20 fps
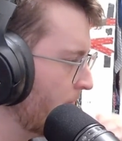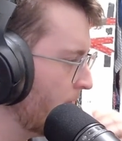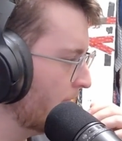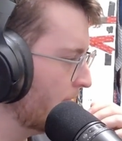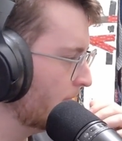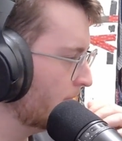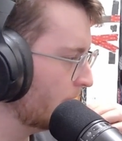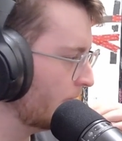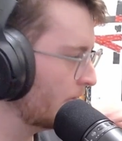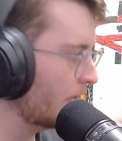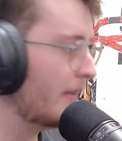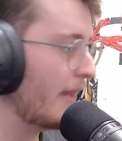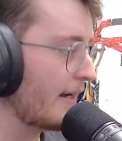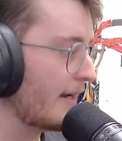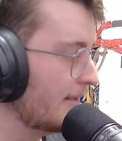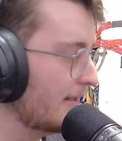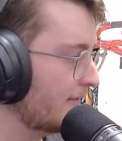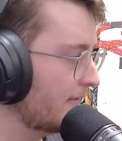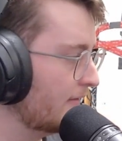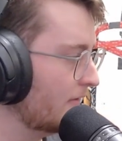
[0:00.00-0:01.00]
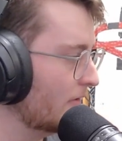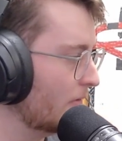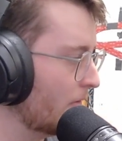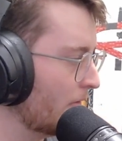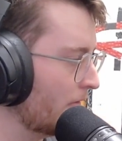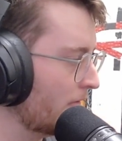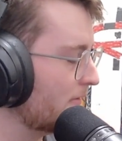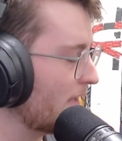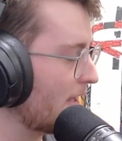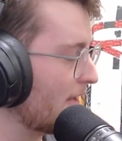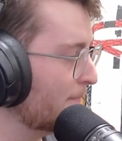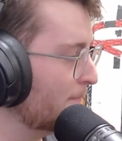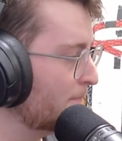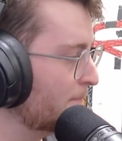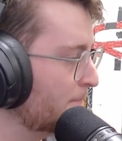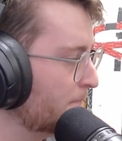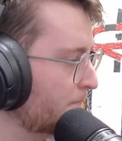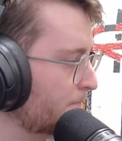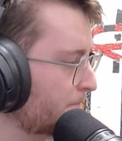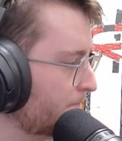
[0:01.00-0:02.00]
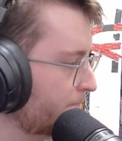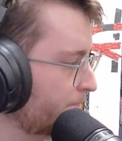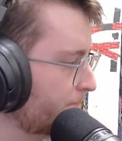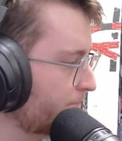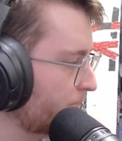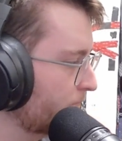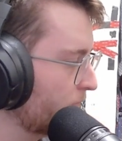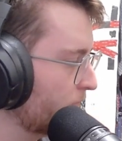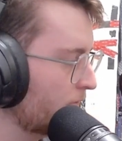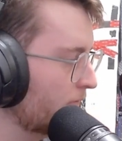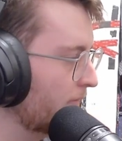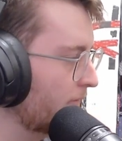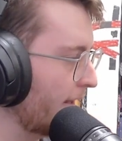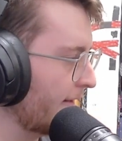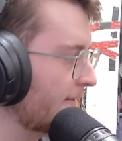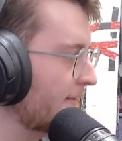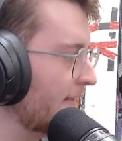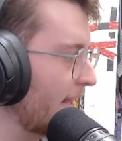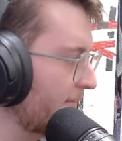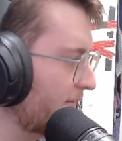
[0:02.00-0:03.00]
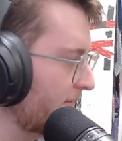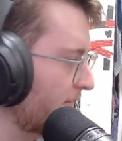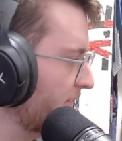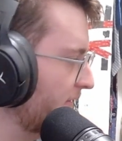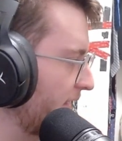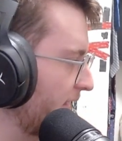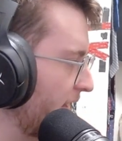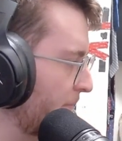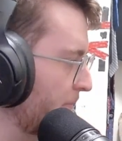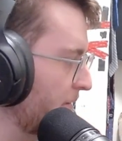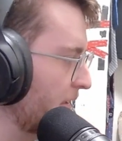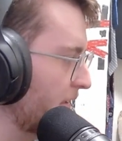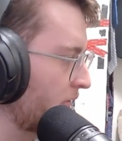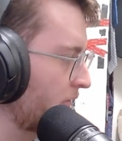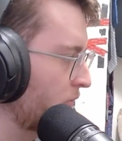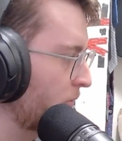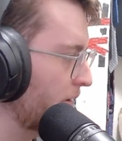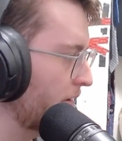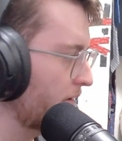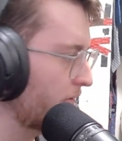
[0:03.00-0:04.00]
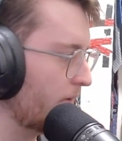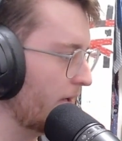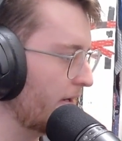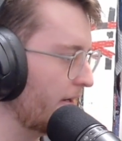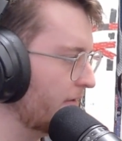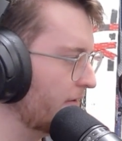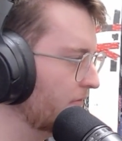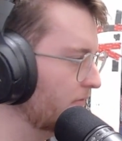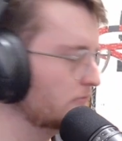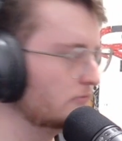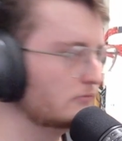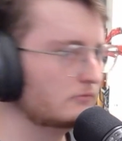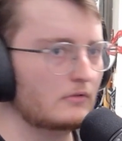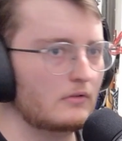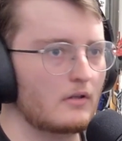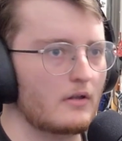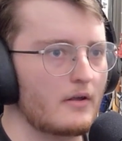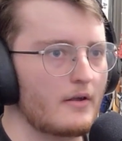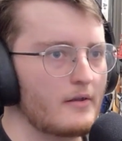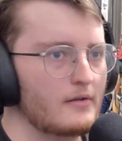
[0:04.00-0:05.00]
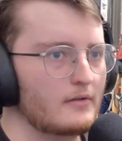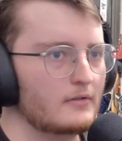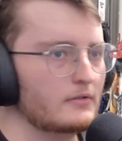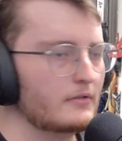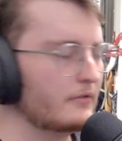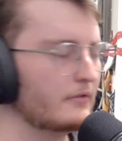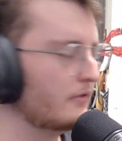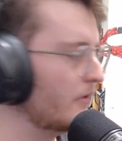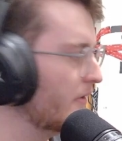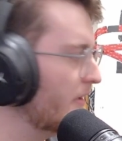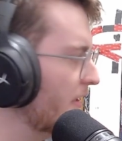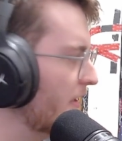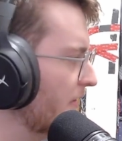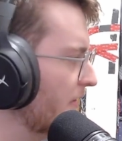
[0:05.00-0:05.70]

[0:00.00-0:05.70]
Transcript: So that can still stay like nice and snappy and quick and running. So yeah.